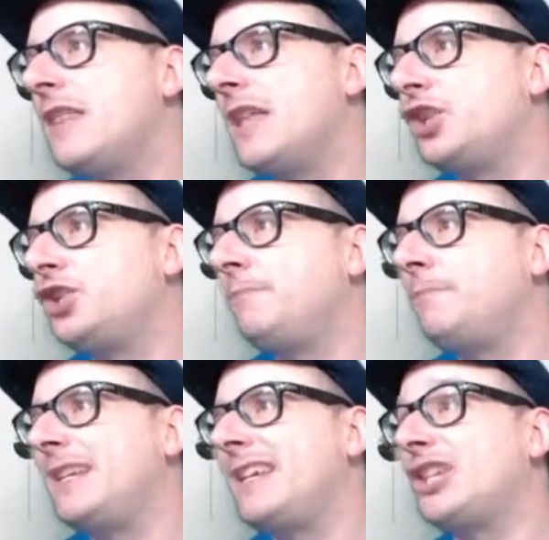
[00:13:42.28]
They should
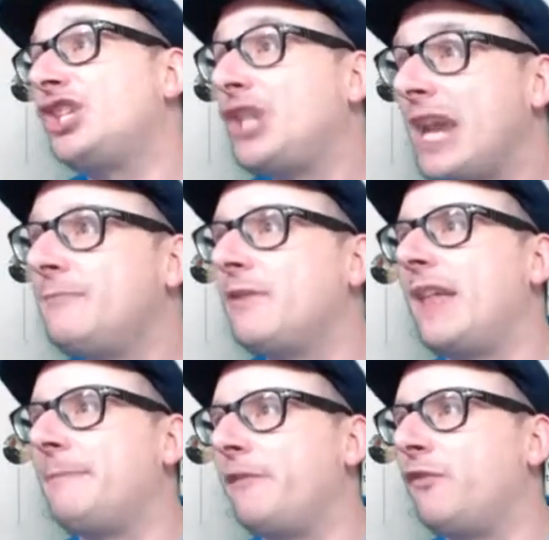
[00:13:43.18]
be ashamed of
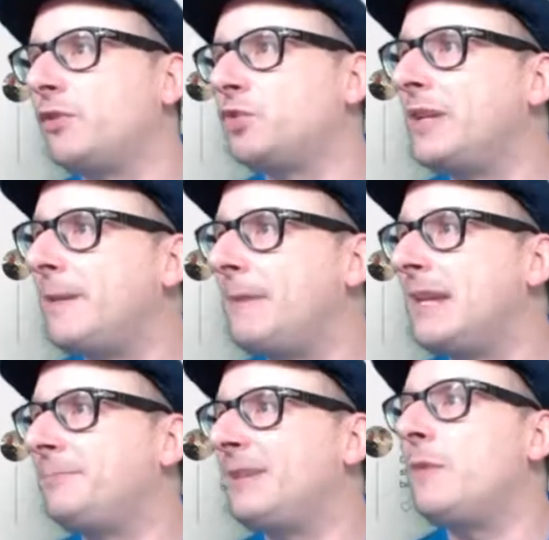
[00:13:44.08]
that performance. We
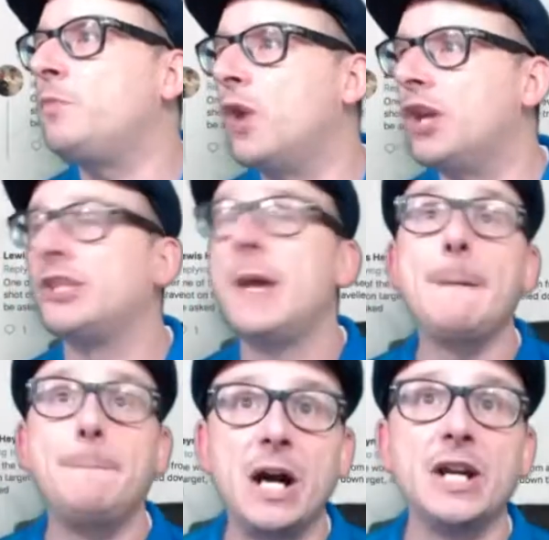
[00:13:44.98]
appear to be getting worse
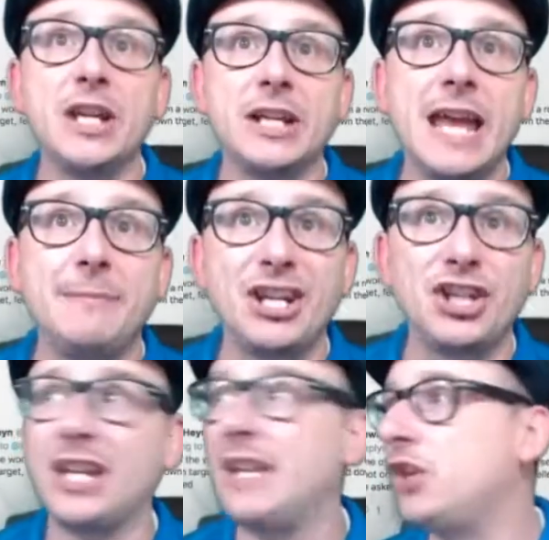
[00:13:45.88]
by the game.
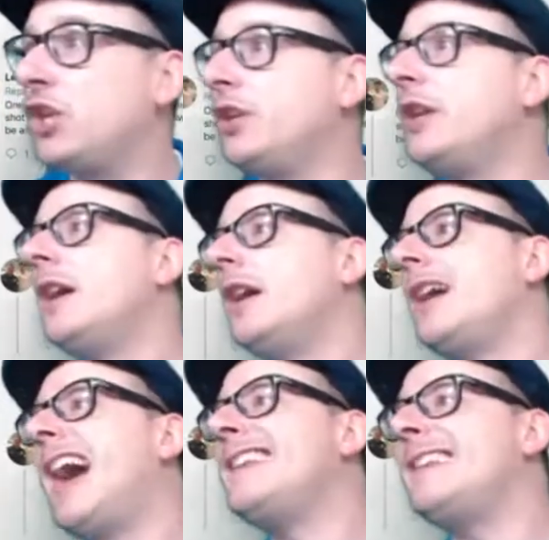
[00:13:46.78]
Hashtag never learn.
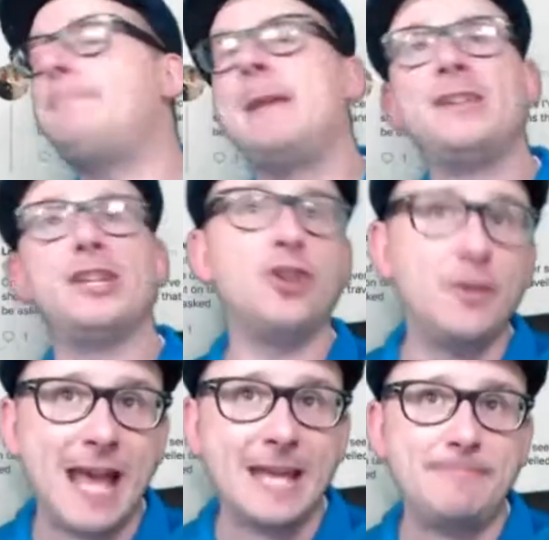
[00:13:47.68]
Uh, Andy Peters, not
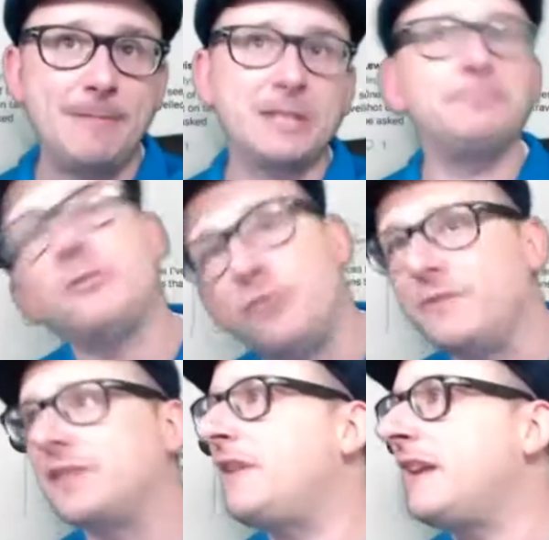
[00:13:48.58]
that Andy Peters, but the
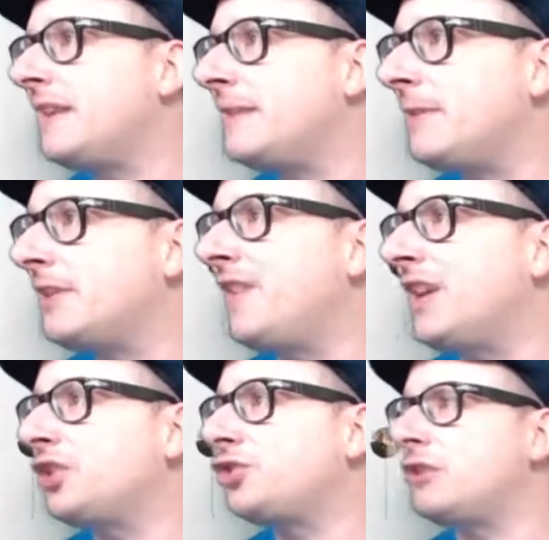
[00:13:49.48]
Rovers fan Andy Peters.
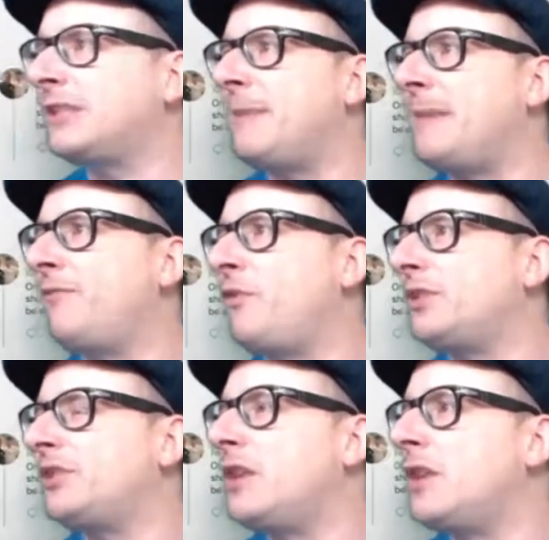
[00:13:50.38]
Fingers crossed the bad
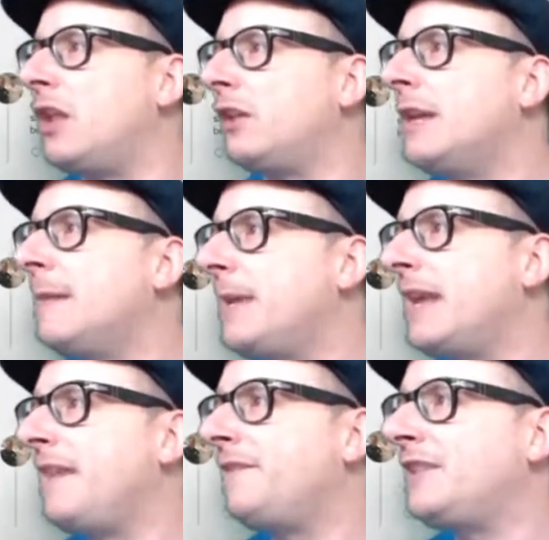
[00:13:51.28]
performance to lull P
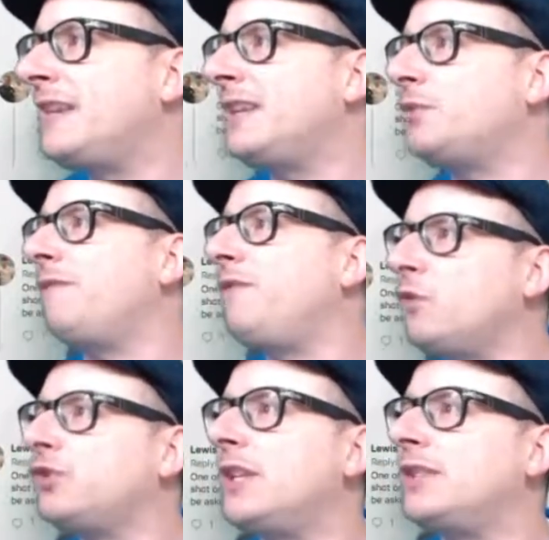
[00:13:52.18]
N F C into a
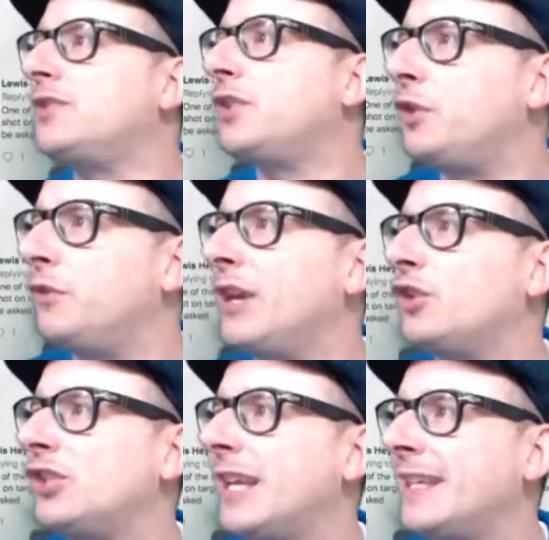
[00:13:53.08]
false sense of security
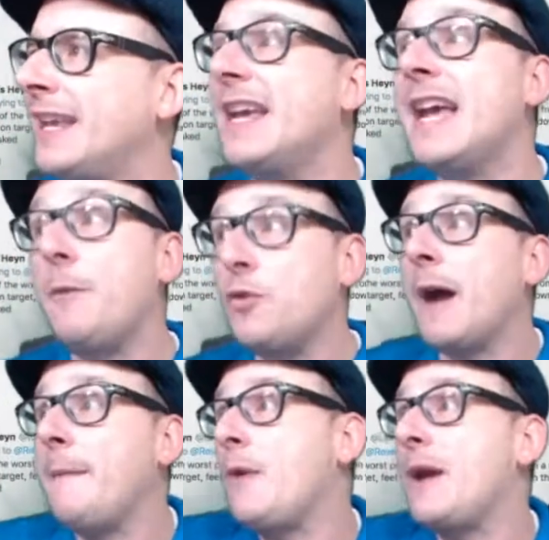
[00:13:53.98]
on Saturday, and we'll
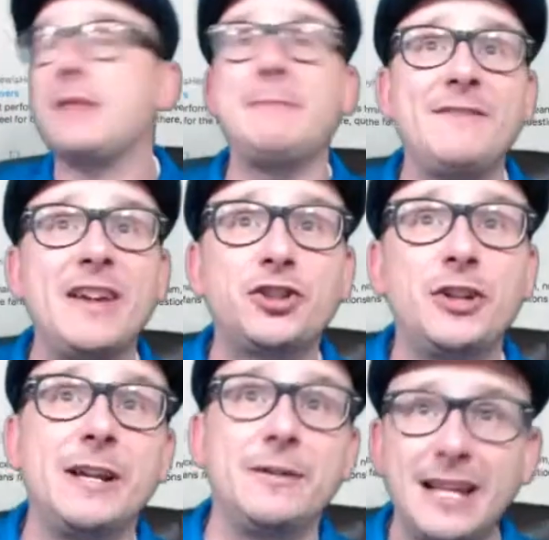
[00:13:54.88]
come away with a big
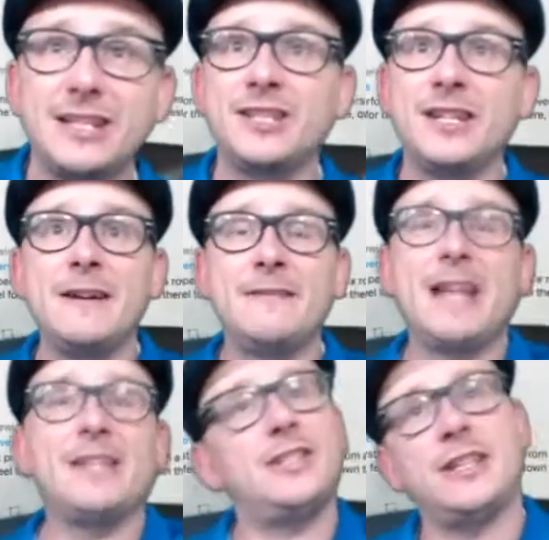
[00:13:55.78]
victory. That's
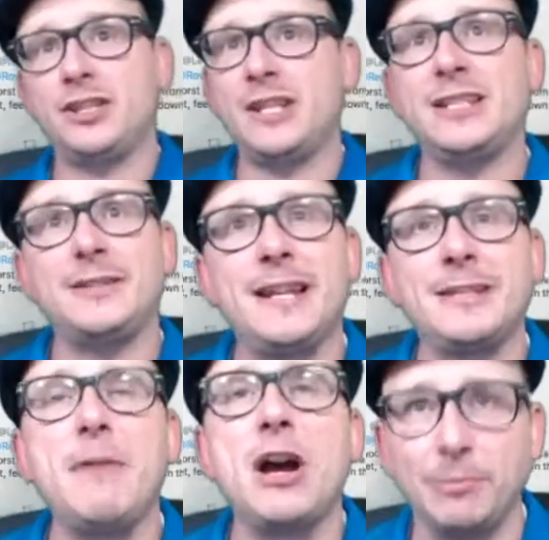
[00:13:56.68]
that's that's that's,
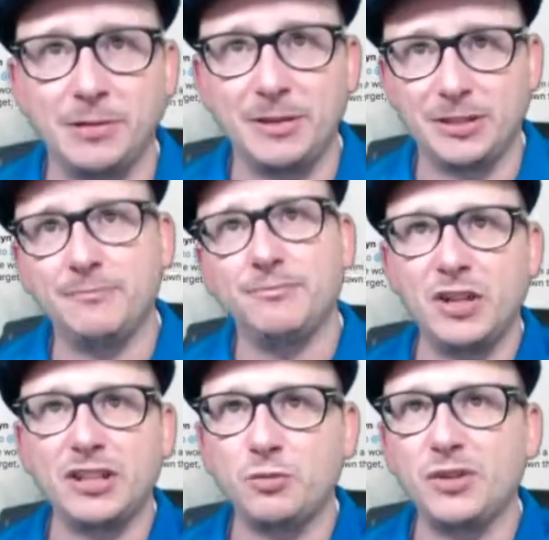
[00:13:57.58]
that's my optimism.
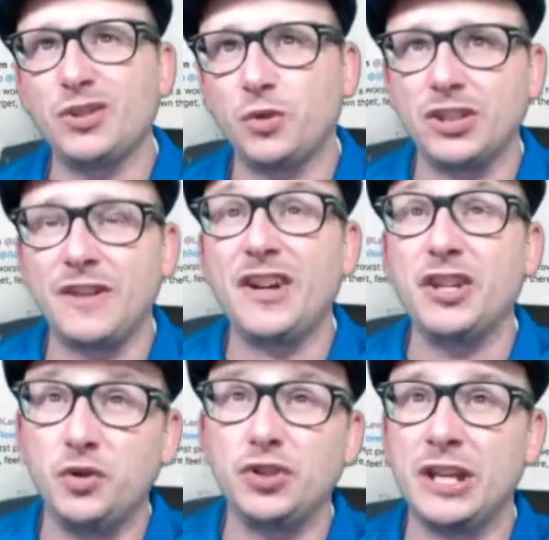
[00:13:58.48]
That's what the sort of stuff I
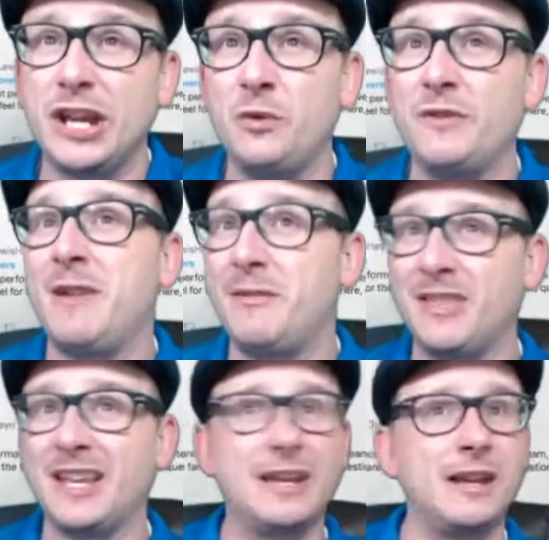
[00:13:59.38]
used to deal with. But I'm
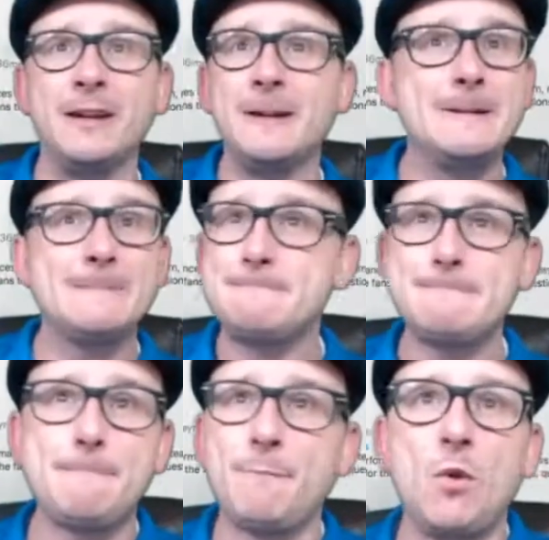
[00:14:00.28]
thinking
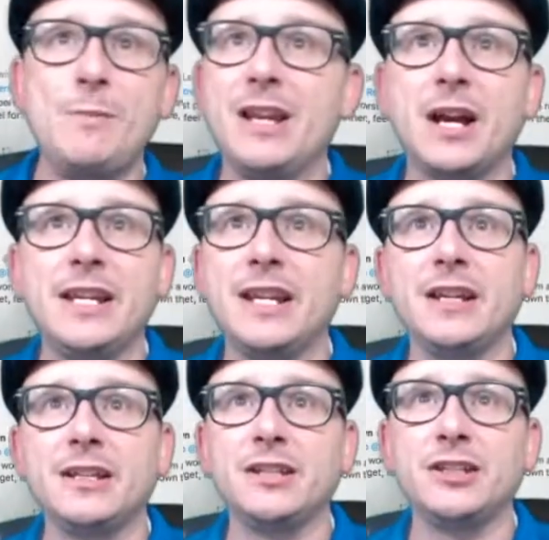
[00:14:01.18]
we'll be lucky
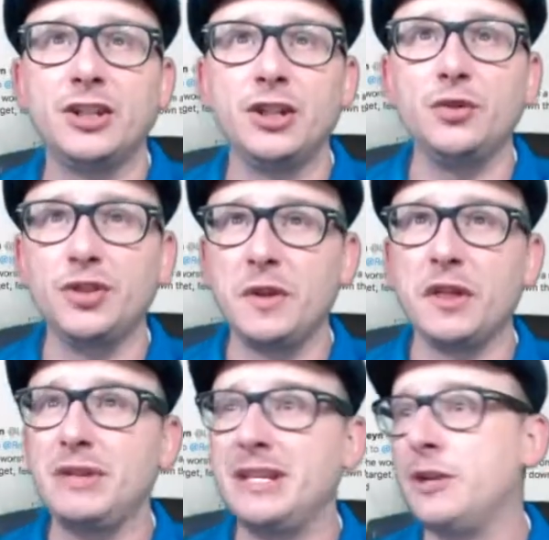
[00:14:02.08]
to, to, to lose only
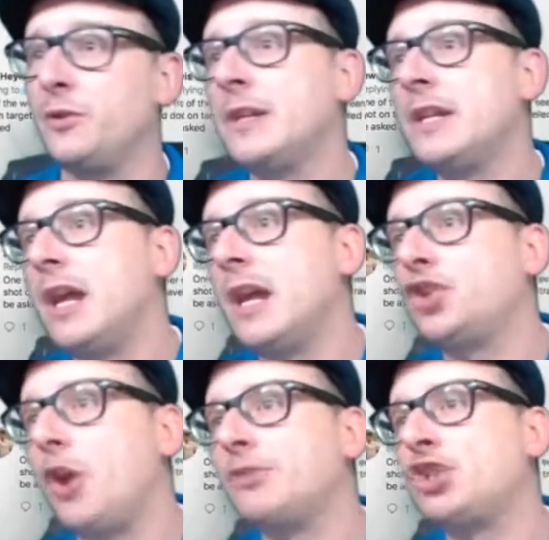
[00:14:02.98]
three nil. Uh,
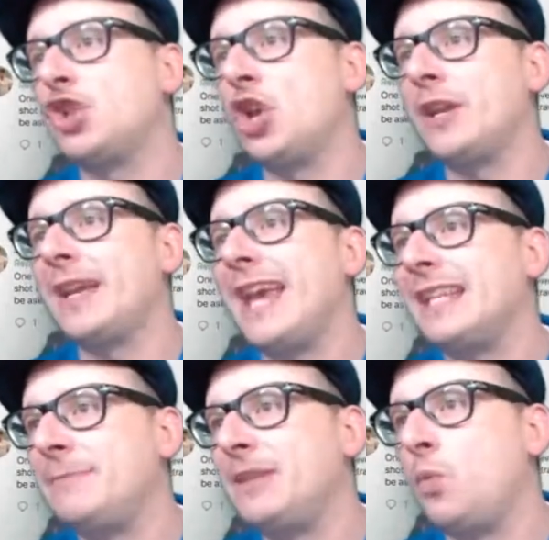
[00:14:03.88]
Dom Sterling, hate to be